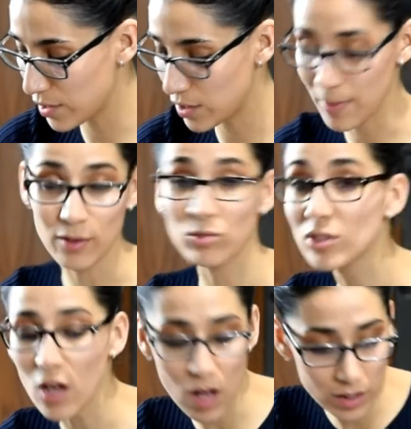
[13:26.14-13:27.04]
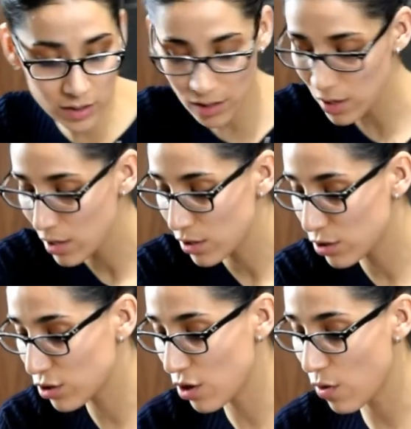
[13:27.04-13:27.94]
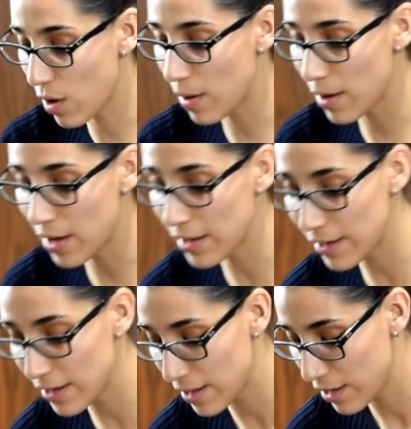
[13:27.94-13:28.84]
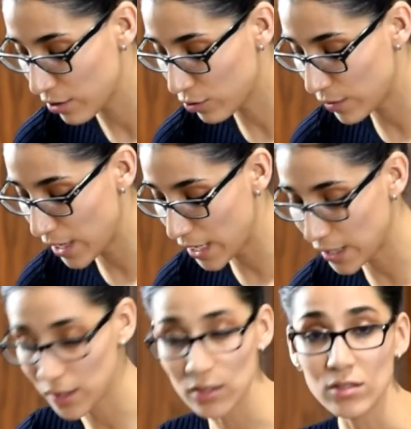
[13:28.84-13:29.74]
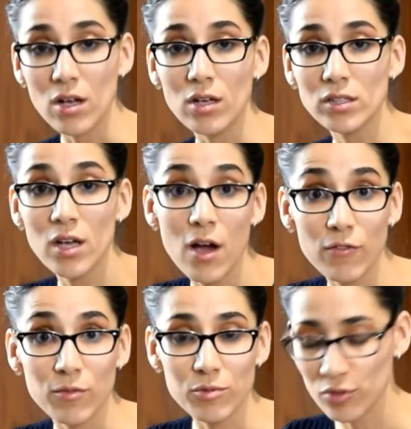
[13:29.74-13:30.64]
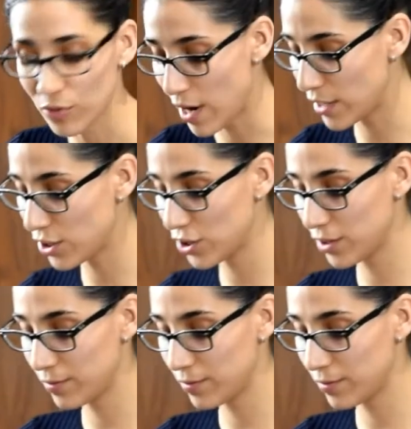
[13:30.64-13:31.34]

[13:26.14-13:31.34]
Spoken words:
tomato sauce, so I created the sauce from scratch.